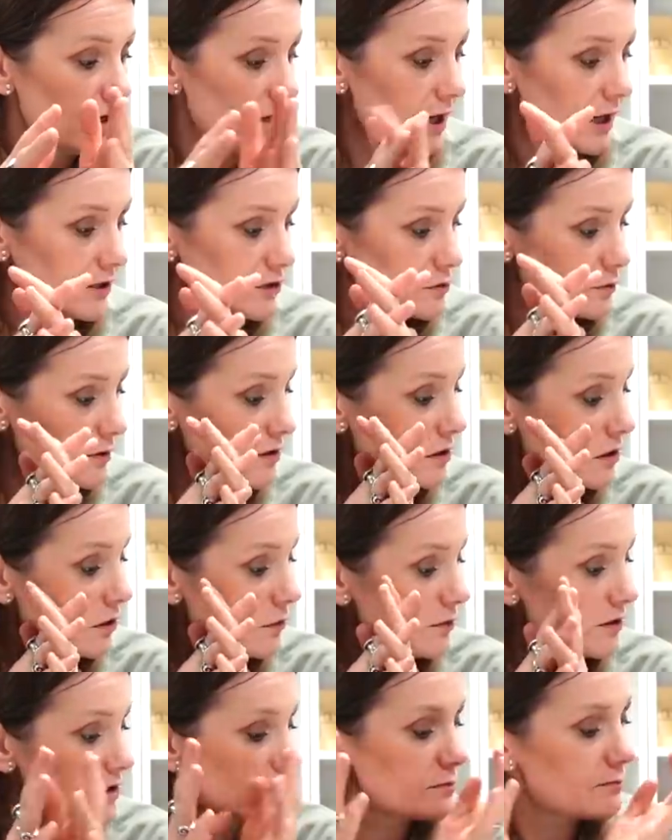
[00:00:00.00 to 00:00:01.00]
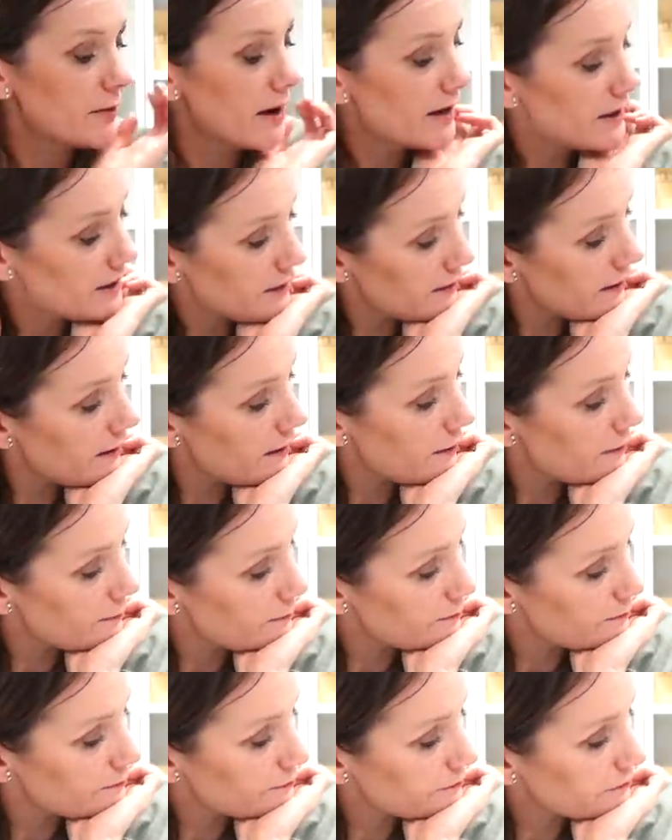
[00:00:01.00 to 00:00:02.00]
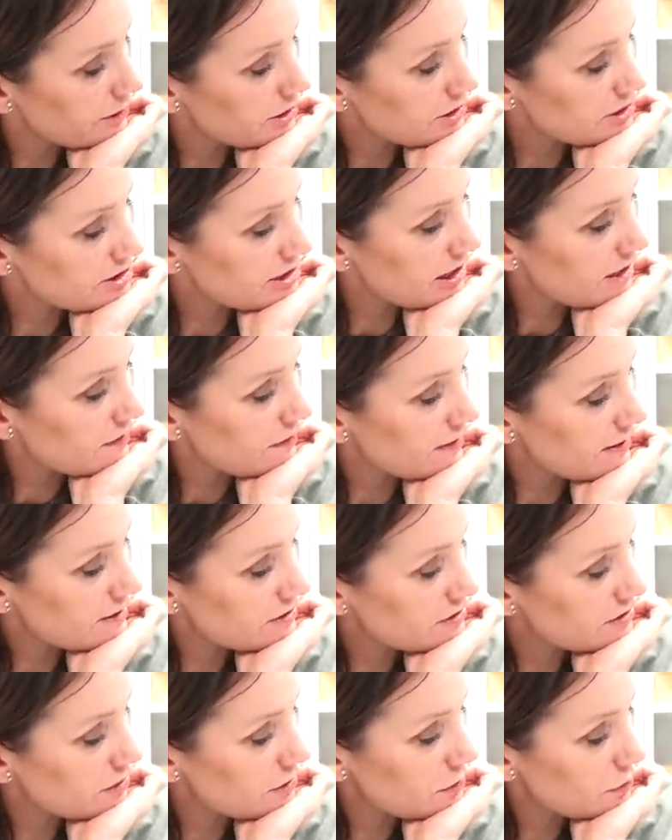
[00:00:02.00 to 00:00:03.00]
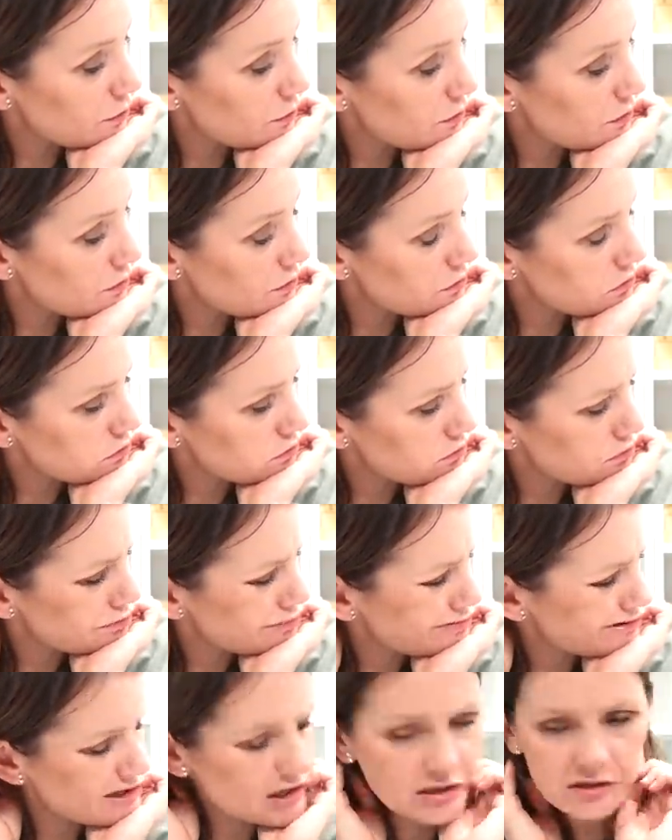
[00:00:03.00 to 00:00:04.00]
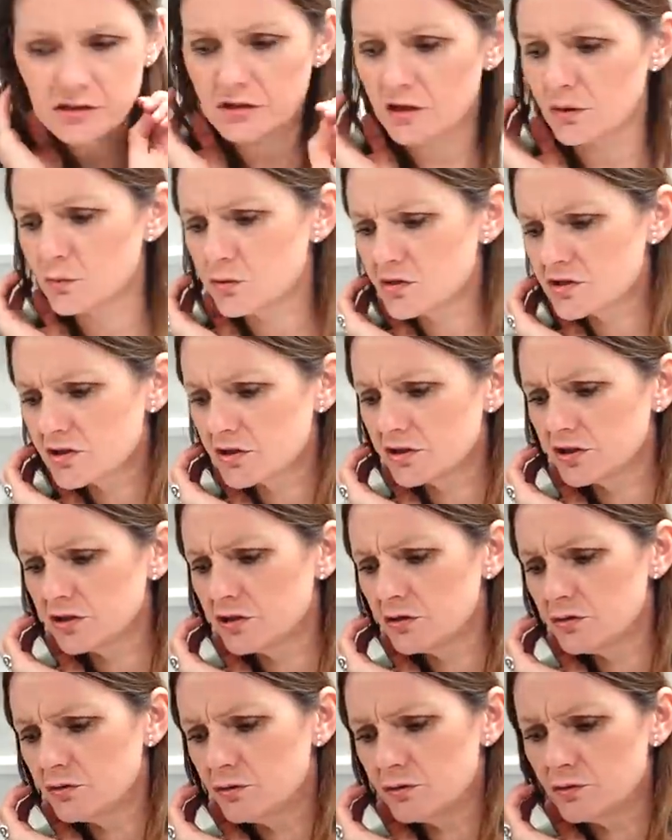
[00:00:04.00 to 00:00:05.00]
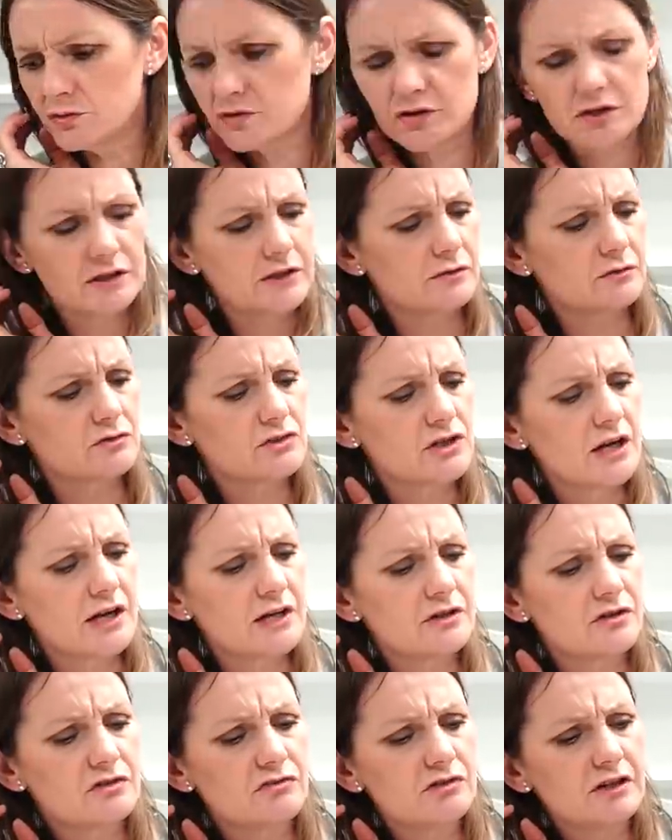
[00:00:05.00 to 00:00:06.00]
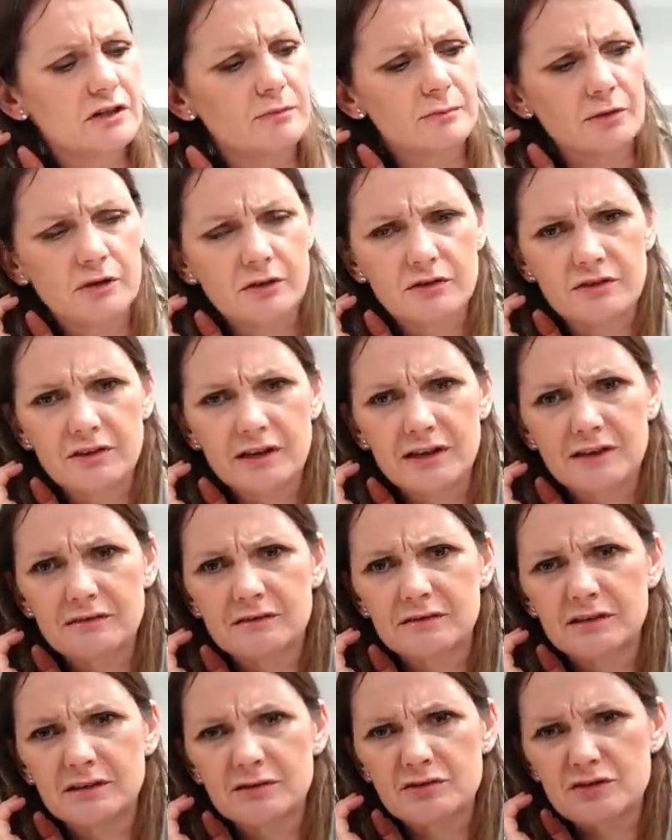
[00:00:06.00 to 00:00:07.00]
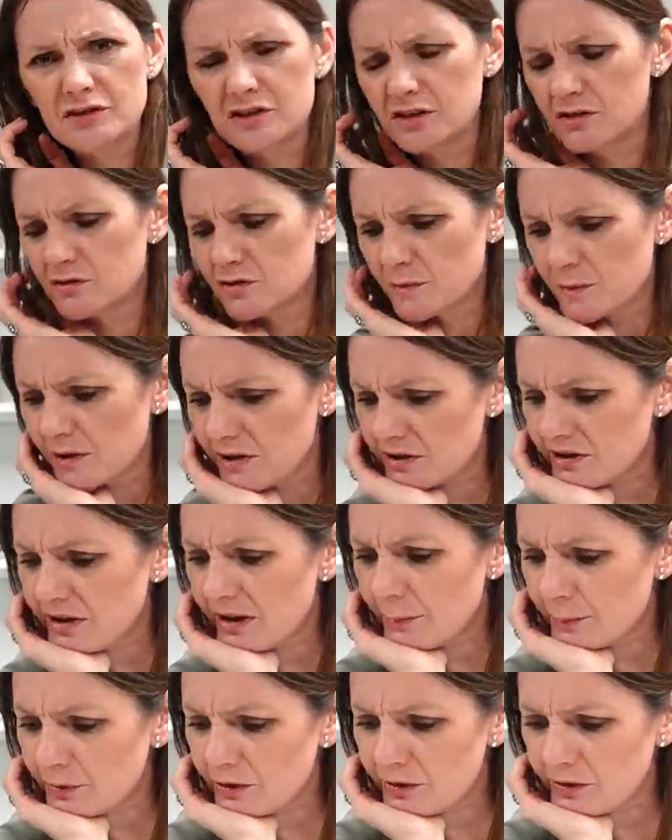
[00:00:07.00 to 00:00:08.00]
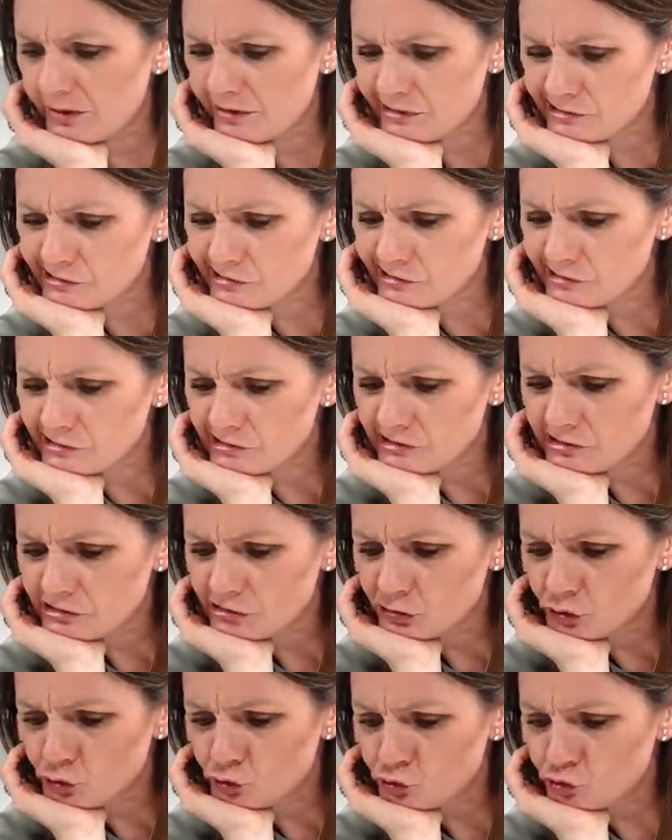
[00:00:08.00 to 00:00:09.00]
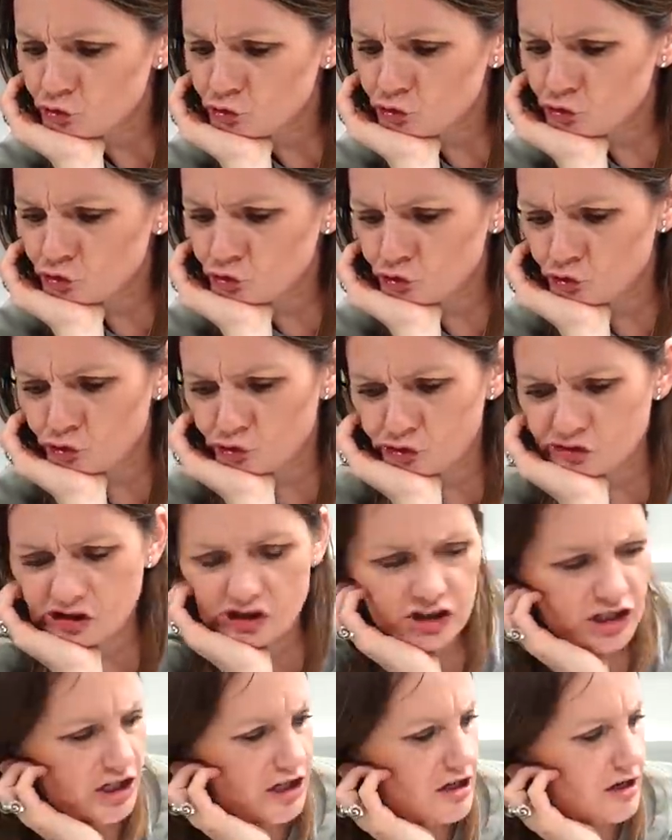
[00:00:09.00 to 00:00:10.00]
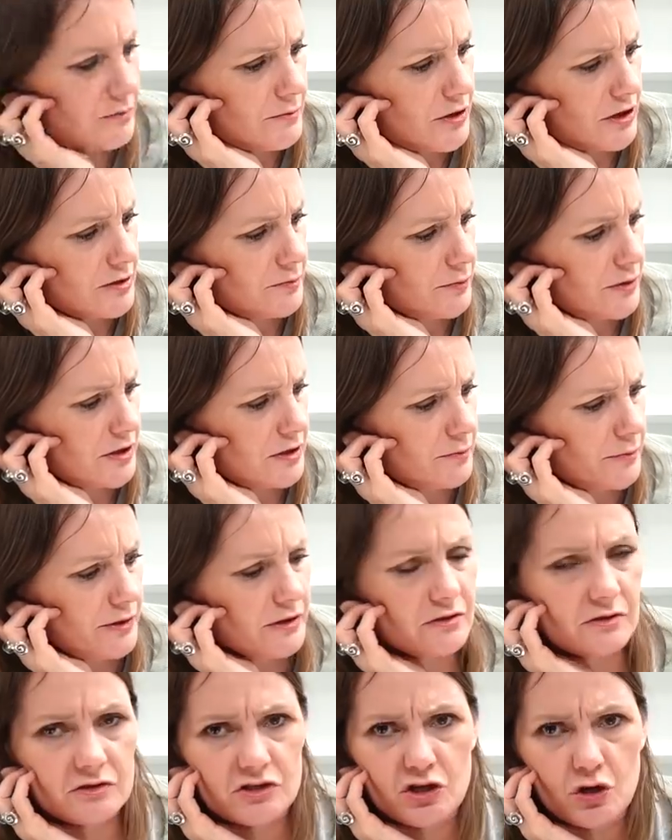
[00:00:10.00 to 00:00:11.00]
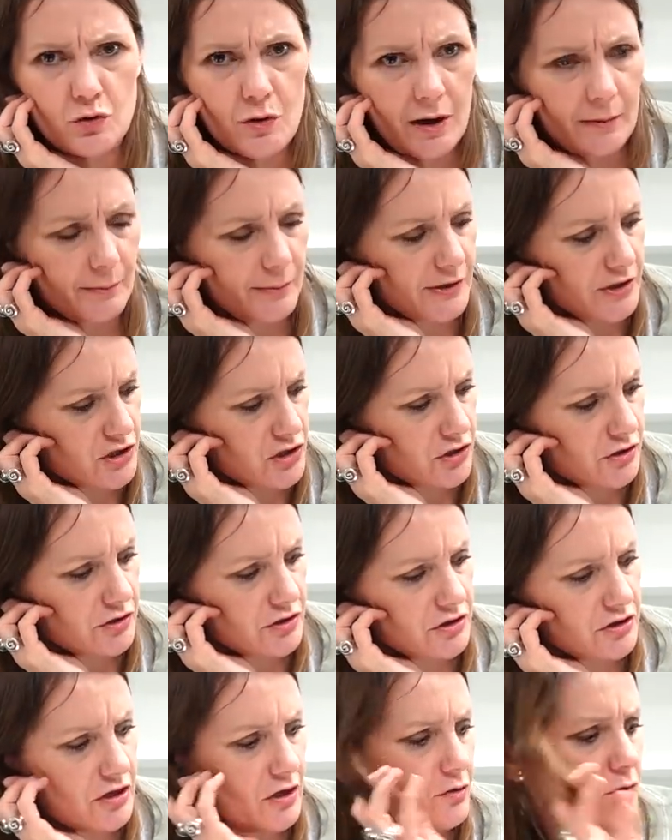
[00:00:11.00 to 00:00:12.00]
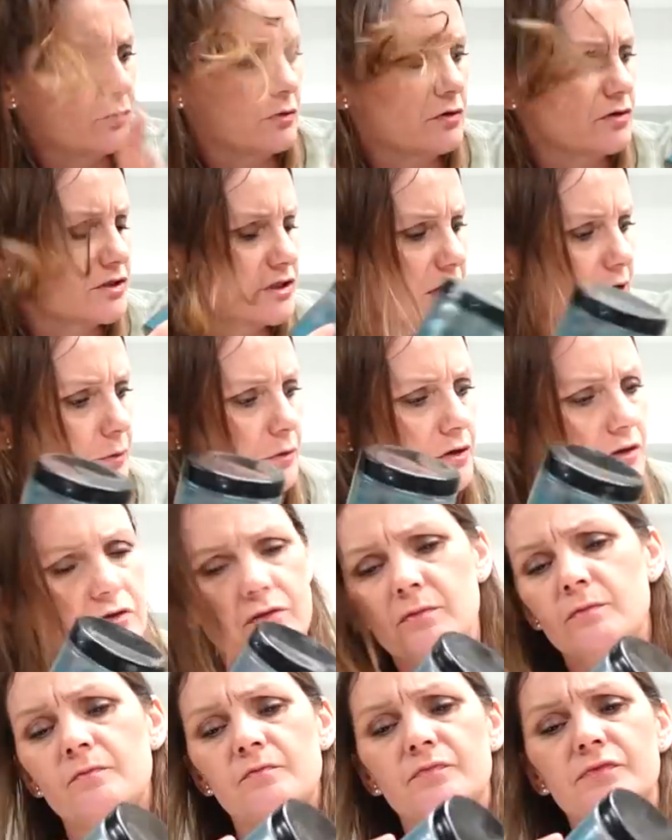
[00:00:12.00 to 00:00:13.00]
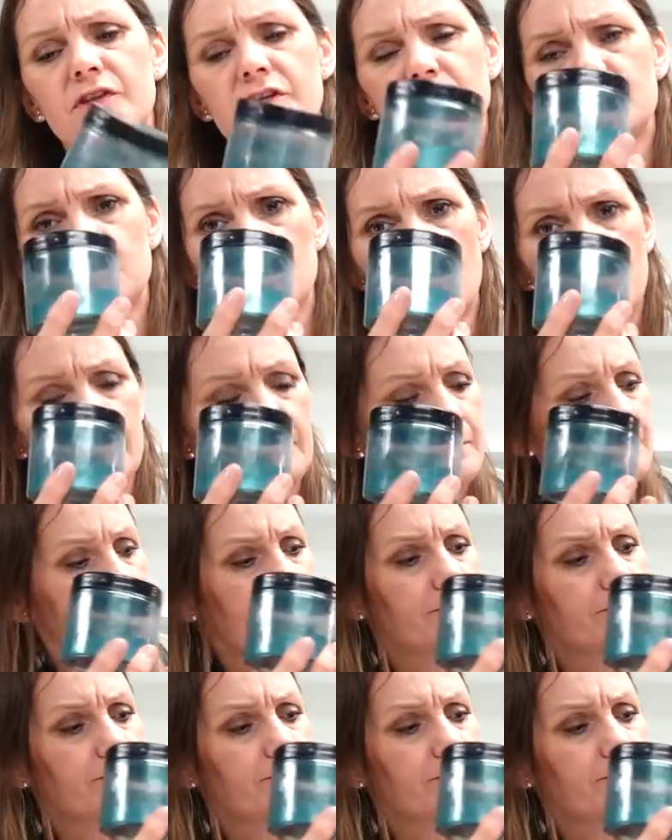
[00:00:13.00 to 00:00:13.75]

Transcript: as we know, this may um, accelerate. So the other, I was going to use a little jade green, but I think, you know, I was going to use a bit of that, but hmm, I think I might be a bit too ambitious. So we'll stick with this one,